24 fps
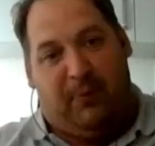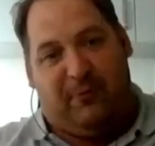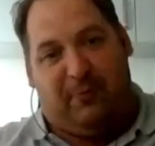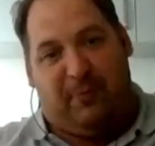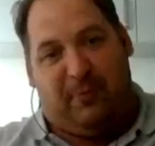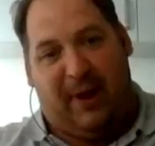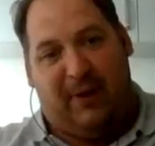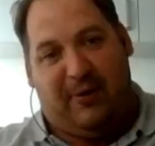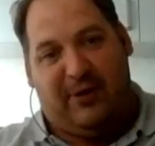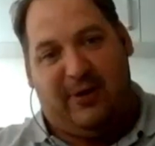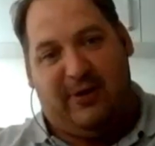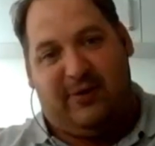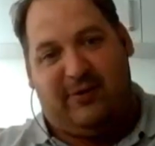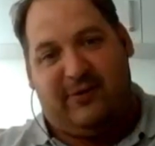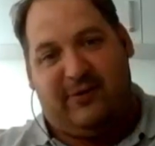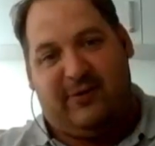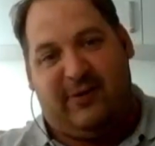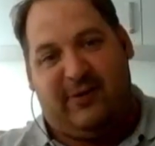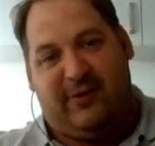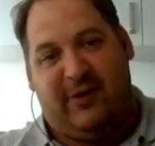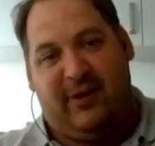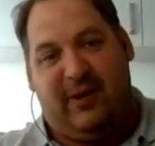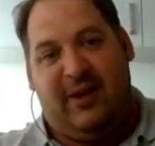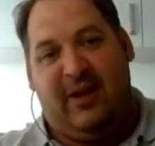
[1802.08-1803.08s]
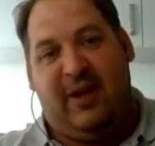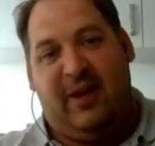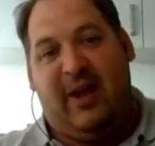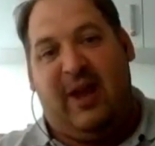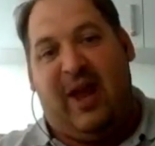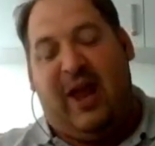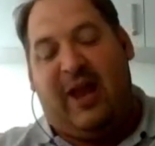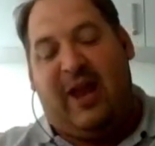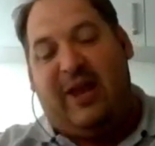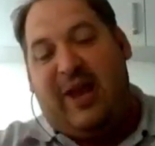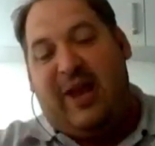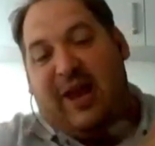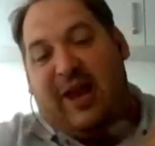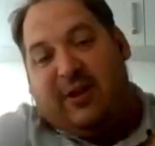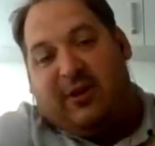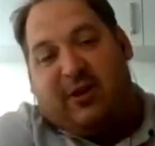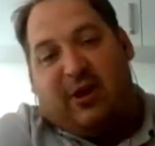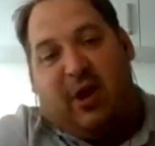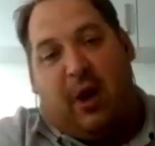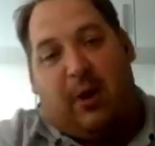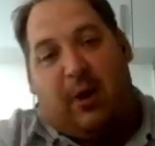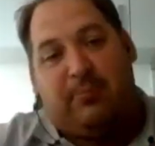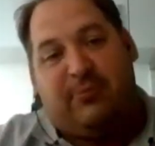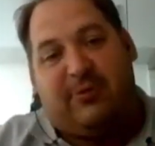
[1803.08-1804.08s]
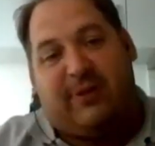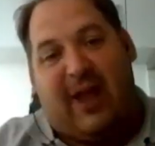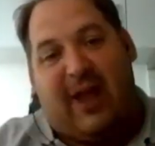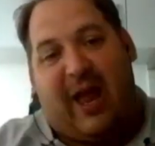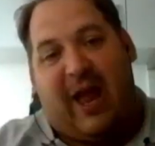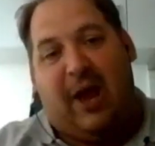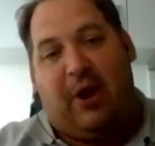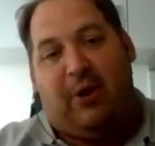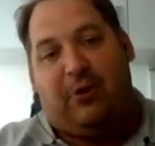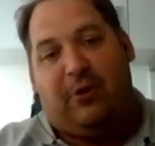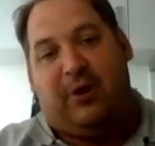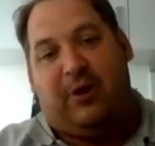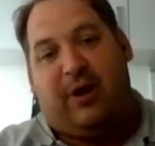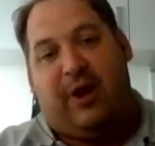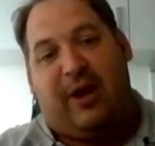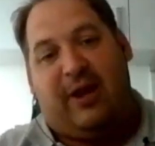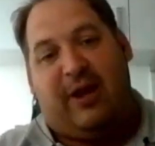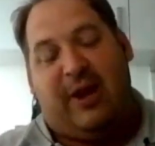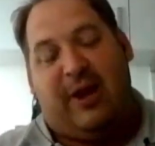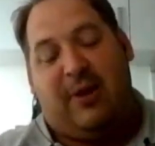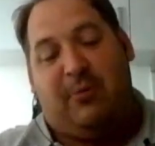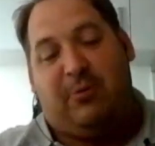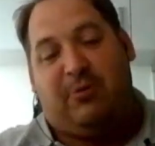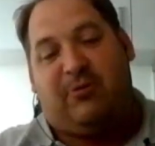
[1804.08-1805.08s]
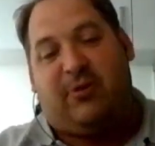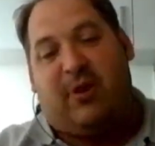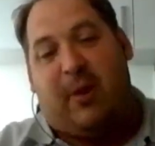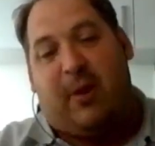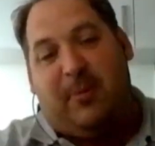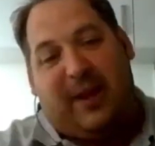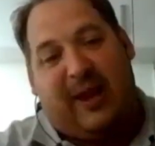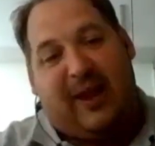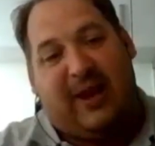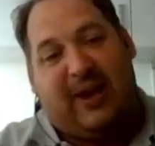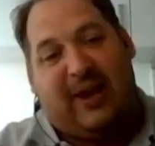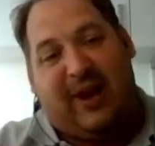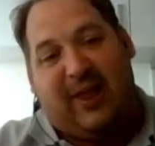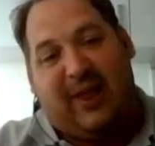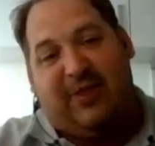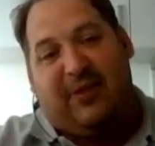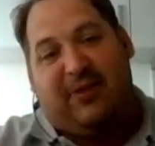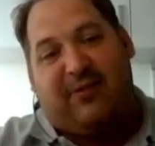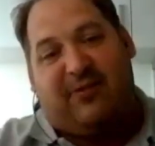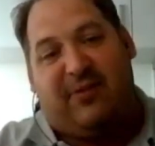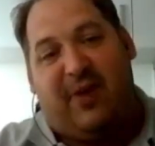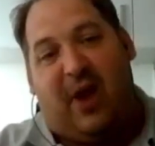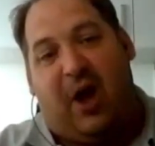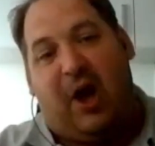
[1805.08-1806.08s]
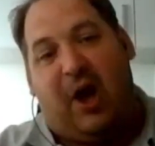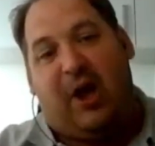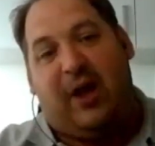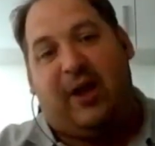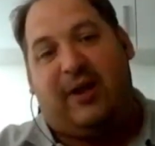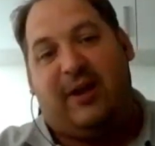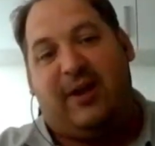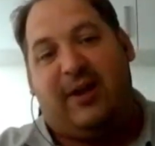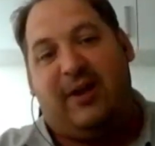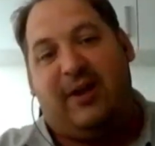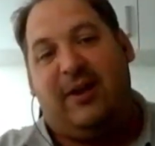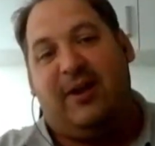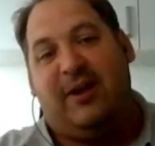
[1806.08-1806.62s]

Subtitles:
of Paris and he had come down and he was coming in at the side.